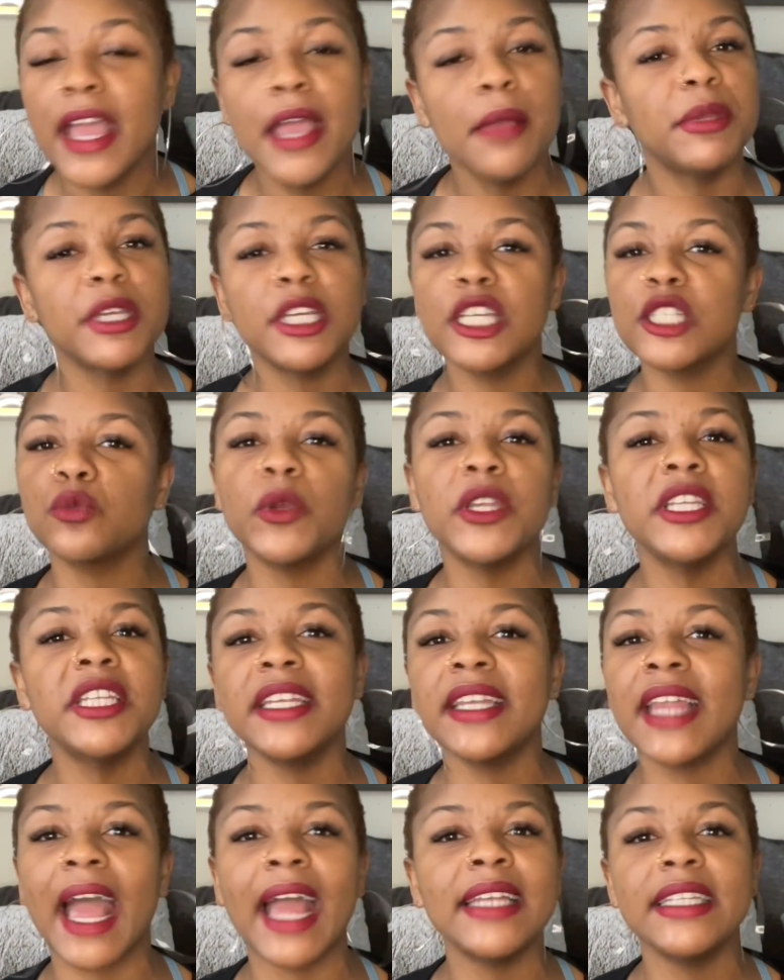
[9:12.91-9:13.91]
because we
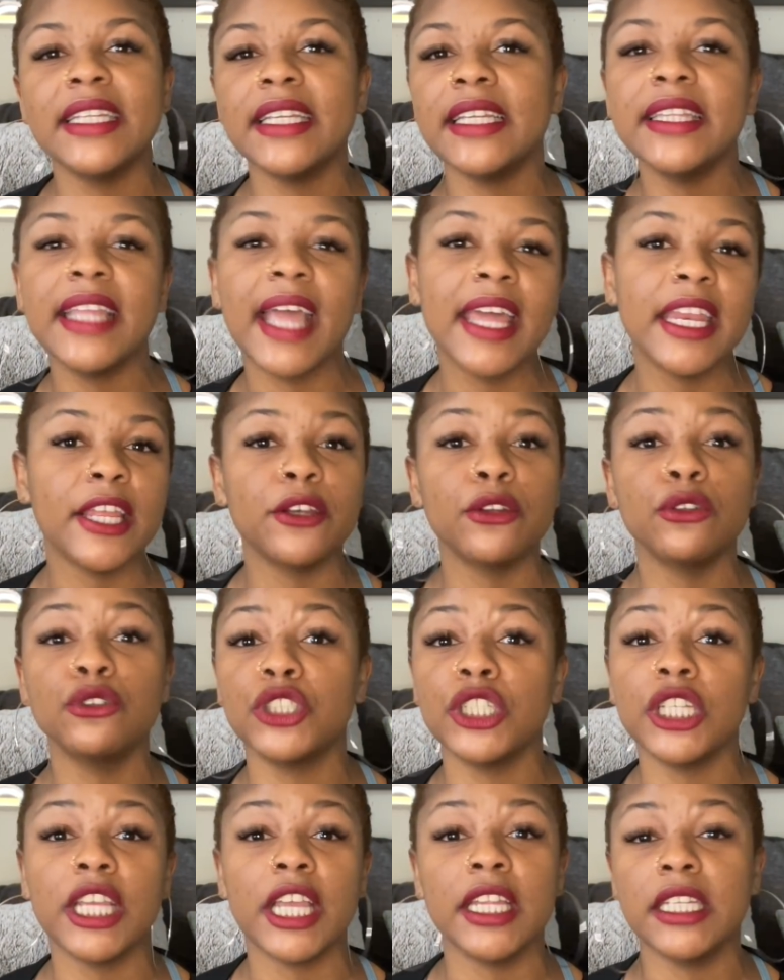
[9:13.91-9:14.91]
did not need that
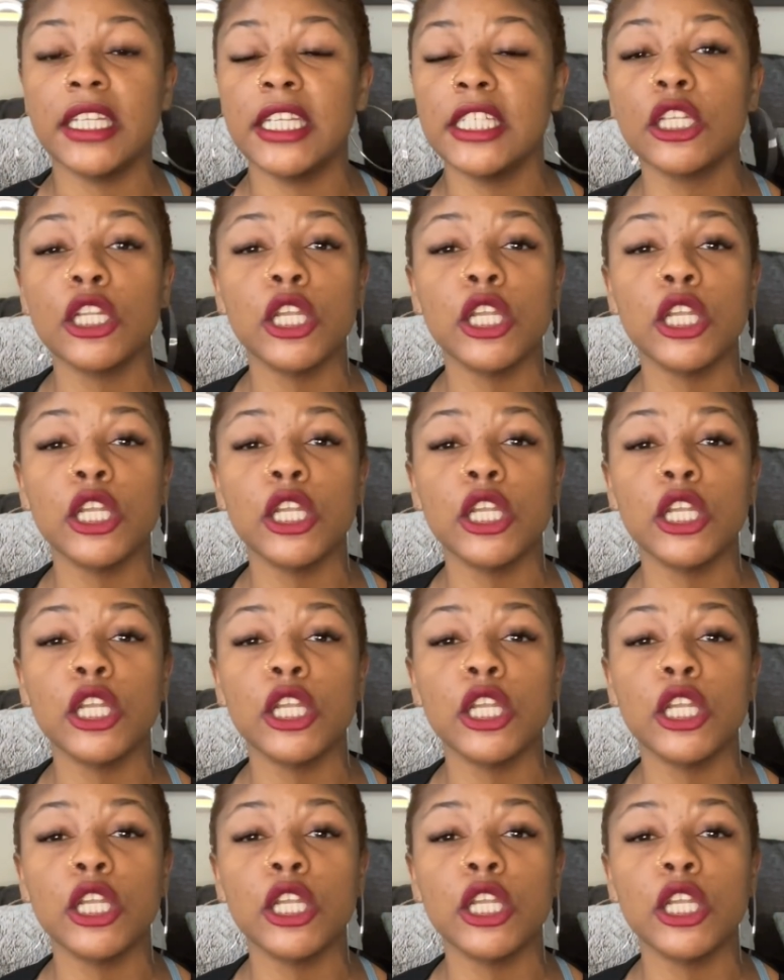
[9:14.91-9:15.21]
energy in these